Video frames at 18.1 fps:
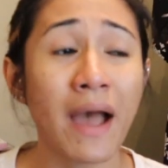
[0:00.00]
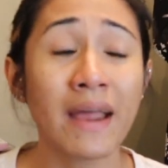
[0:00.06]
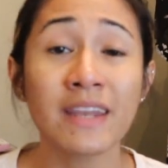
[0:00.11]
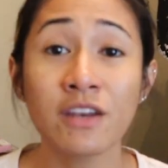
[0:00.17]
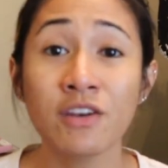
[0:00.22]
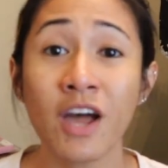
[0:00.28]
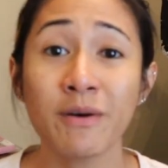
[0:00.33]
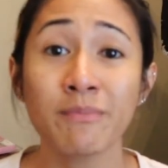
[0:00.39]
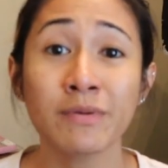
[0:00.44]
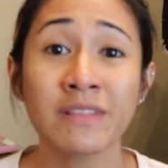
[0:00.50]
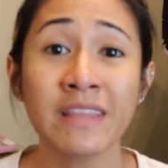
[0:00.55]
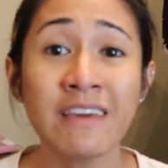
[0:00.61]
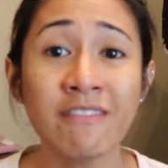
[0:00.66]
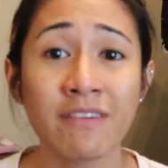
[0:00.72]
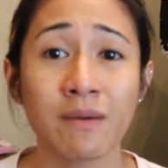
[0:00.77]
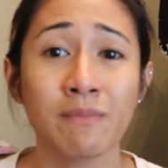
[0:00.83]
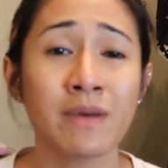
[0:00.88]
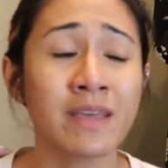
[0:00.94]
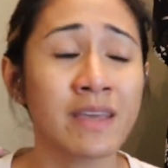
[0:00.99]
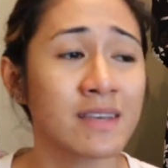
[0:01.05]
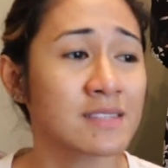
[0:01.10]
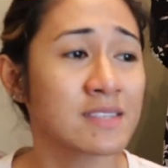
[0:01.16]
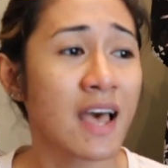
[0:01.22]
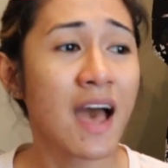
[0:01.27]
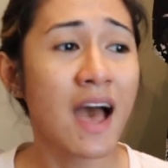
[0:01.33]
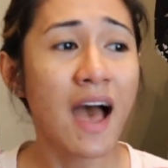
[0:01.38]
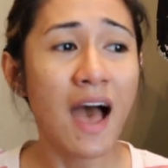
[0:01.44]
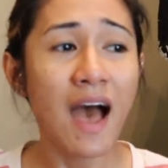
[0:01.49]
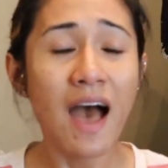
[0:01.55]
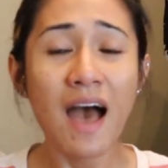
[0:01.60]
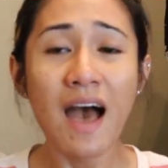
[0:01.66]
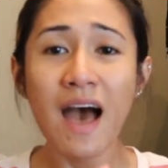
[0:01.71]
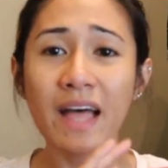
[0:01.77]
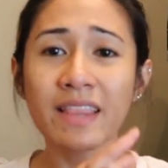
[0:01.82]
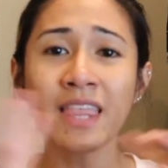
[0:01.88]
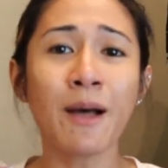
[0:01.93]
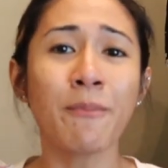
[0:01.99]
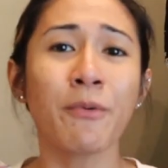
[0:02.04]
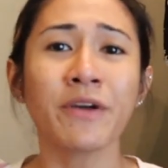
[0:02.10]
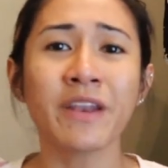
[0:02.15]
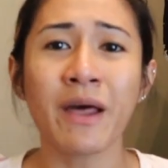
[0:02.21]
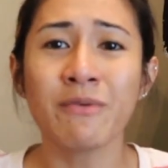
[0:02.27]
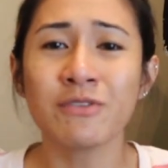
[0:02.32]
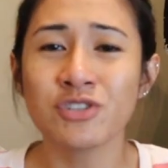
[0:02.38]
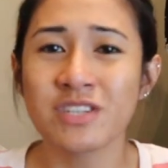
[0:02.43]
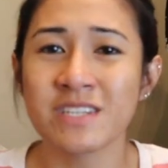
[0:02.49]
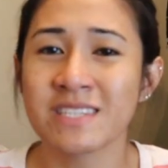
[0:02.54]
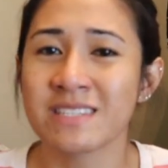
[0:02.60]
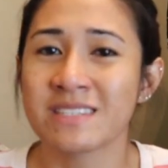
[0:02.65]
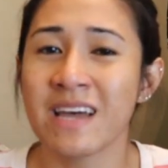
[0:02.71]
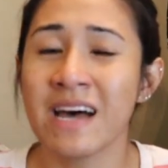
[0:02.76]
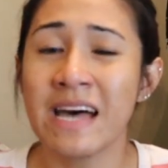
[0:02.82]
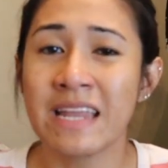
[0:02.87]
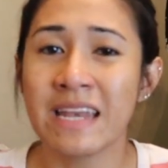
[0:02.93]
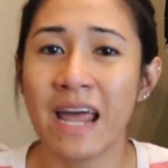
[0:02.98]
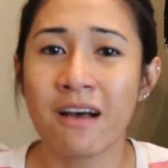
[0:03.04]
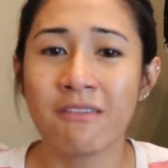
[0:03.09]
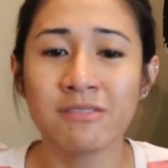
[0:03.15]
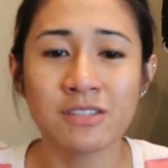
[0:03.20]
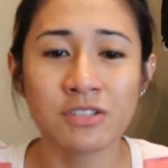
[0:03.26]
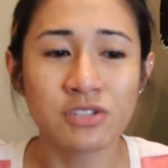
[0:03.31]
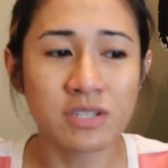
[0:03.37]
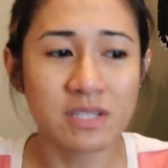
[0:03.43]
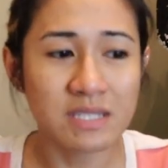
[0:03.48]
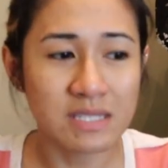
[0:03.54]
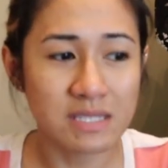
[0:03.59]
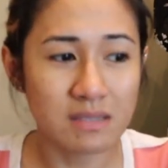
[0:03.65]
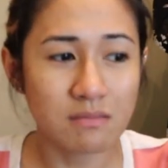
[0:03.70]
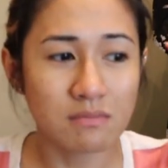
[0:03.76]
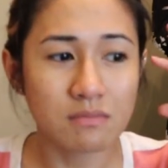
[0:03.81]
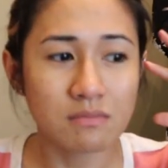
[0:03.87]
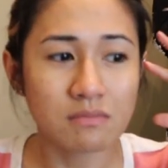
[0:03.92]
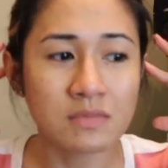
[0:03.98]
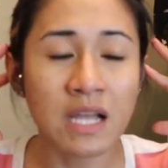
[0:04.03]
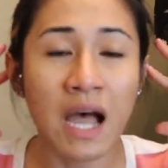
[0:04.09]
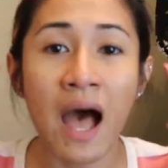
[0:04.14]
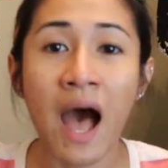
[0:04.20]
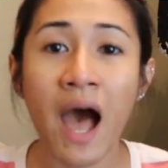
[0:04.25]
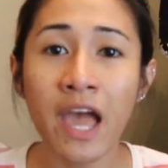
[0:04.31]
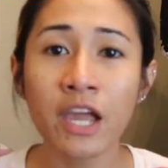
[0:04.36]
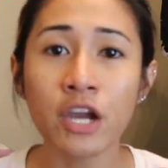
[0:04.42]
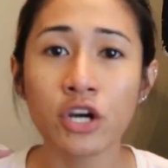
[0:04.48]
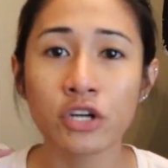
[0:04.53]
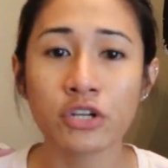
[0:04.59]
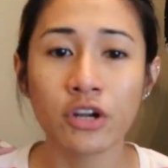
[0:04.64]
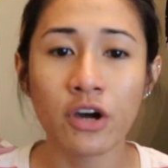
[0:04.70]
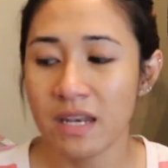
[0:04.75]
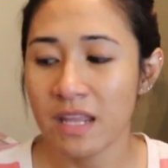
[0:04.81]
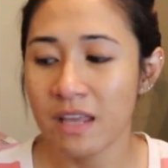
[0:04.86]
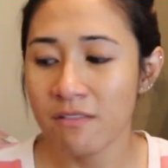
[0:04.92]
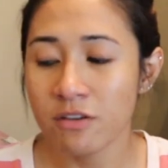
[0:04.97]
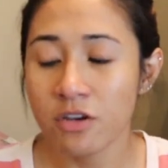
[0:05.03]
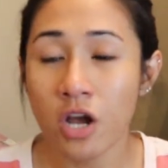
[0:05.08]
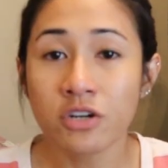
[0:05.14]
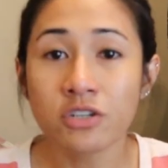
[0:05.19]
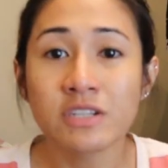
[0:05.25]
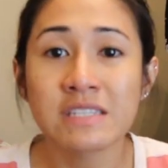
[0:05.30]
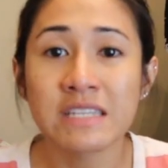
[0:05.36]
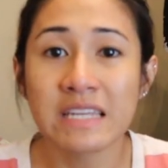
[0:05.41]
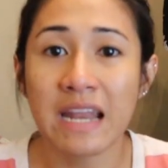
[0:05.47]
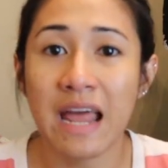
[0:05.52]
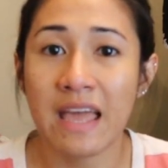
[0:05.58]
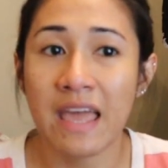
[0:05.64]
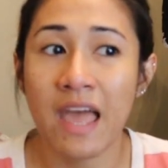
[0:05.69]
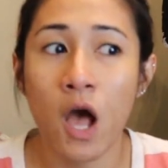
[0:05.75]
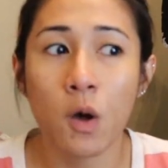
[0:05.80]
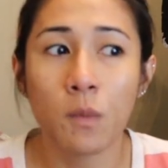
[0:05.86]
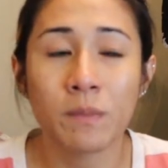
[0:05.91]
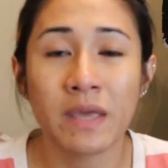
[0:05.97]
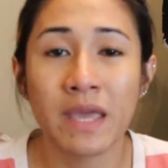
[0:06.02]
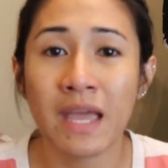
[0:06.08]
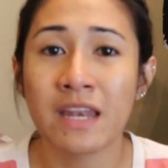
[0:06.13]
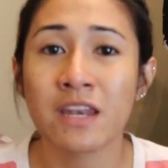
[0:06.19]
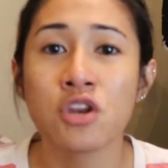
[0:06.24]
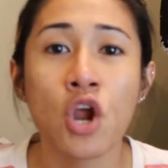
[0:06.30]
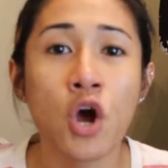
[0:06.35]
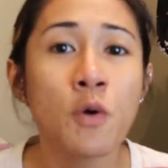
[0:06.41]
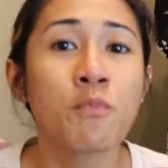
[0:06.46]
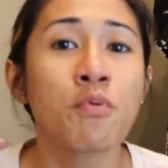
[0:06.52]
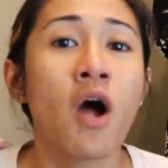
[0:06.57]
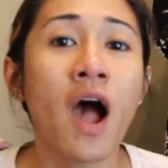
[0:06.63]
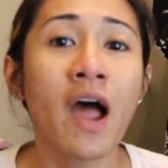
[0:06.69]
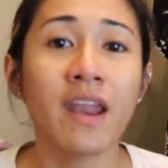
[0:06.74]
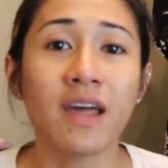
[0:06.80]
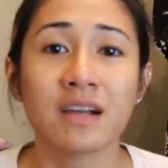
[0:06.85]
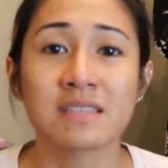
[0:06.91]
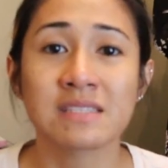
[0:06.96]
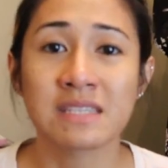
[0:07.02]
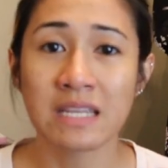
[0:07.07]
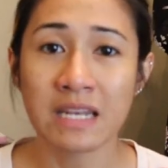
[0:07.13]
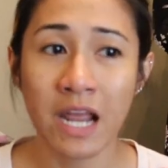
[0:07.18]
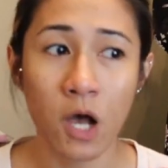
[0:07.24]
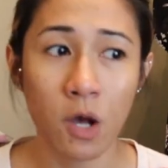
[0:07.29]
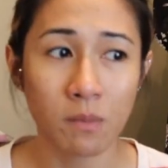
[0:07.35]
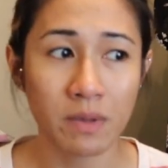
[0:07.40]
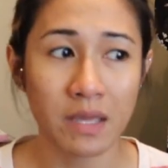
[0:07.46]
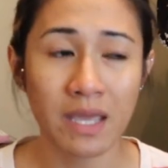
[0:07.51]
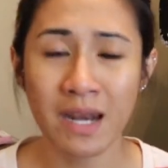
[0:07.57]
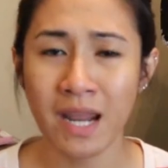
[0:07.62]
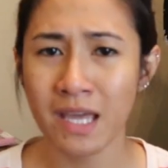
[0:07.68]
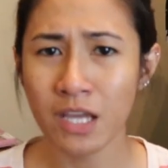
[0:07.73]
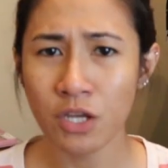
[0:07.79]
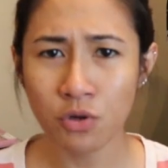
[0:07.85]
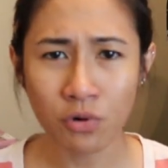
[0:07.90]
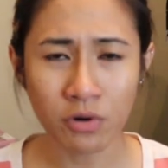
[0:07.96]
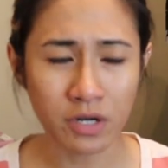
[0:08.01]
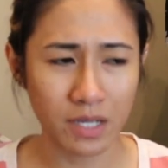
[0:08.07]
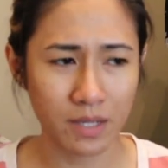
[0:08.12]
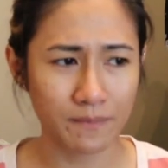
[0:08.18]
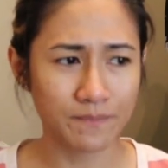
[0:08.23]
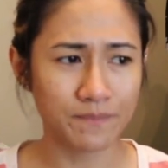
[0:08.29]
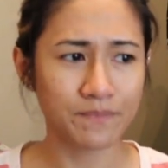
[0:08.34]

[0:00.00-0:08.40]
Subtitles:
I did not believe it because at that point I was just done. I was just tired, and even doctors cannot help me and no products can help me, and I ignored it.